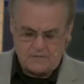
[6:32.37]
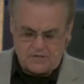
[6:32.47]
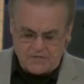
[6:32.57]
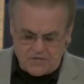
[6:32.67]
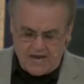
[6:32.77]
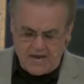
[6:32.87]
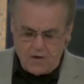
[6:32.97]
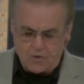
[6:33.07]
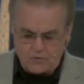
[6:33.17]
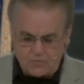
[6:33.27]

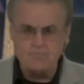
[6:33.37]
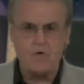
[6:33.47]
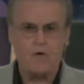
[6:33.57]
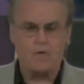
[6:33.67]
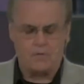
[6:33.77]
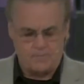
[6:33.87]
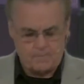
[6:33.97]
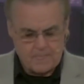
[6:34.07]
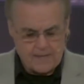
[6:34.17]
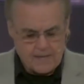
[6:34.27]
today or tomorrow,
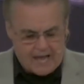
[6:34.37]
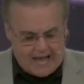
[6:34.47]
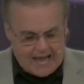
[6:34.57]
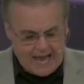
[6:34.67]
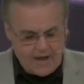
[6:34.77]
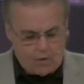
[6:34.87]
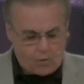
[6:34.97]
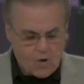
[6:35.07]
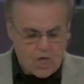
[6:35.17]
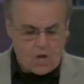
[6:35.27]
high
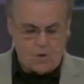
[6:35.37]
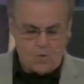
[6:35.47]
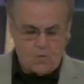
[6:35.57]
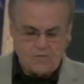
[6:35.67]
or low,